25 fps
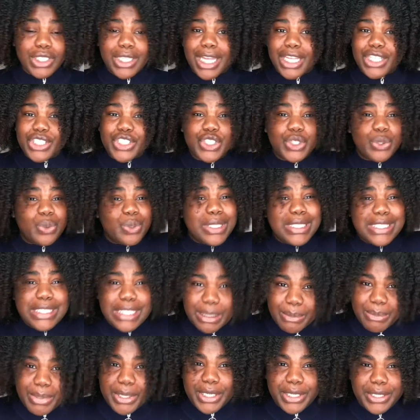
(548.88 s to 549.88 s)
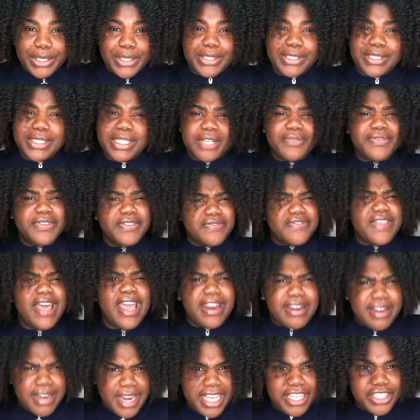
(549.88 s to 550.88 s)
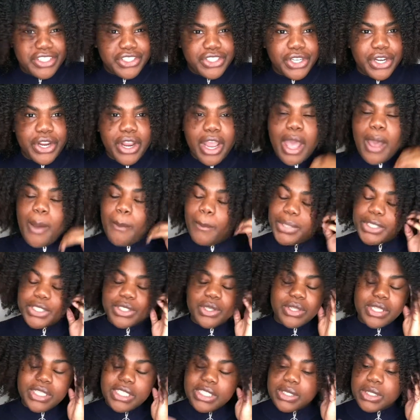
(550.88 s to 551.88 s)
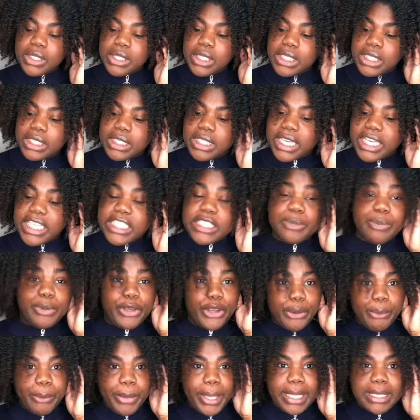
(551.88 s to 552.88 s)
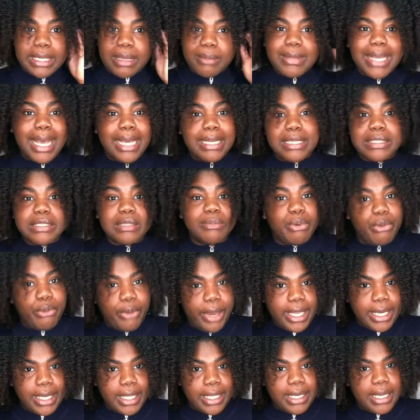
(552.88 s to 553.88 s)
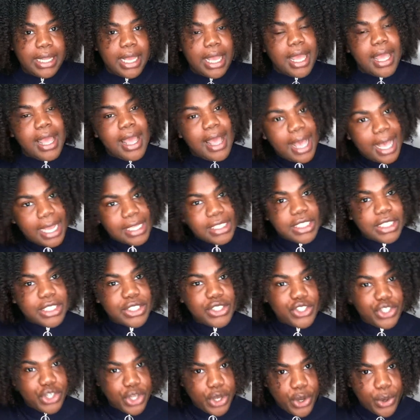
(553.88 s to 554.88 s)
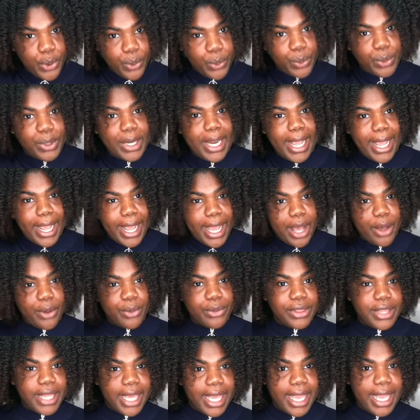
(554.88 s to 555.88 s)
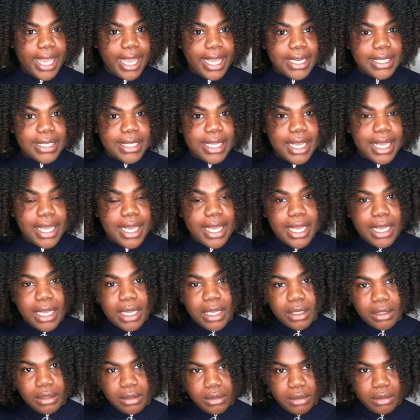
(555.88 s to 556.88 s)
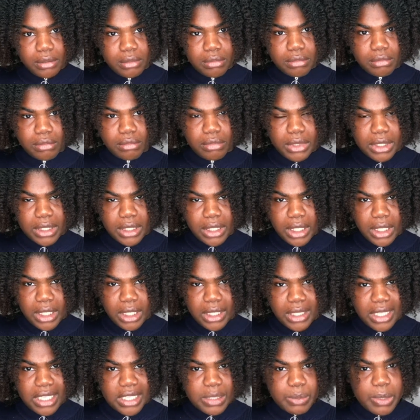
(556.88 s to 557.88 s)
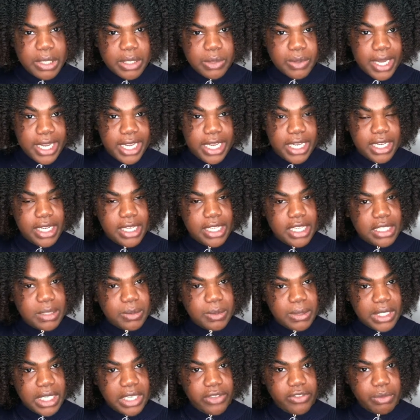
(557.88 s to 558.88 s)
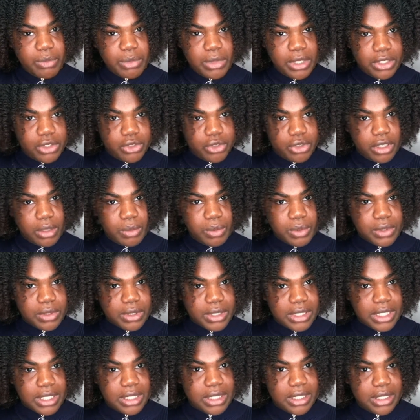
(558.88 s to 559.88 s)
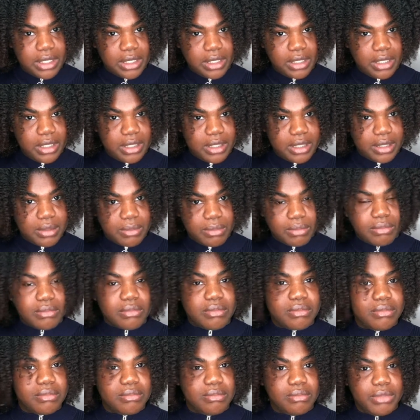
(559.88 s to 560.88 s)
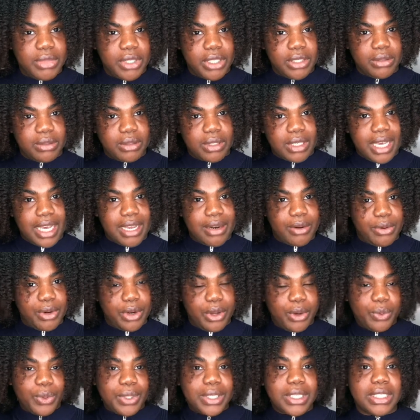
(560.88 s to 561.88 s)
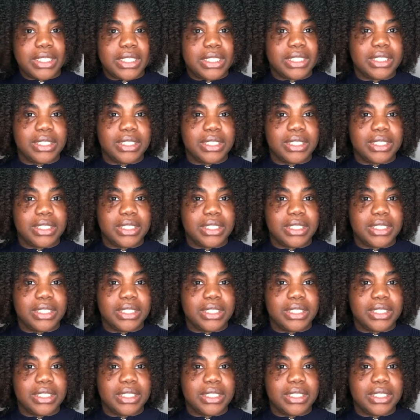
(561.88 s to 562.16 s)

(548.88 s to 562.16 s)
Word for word: likes twisting butter, stuff of that nature. But you know, this is a good experiment. I'm not disappointed. I just know now that ooh, and then this piece right here, it's been giving me troubles. It just needs some milk. I don't know what it,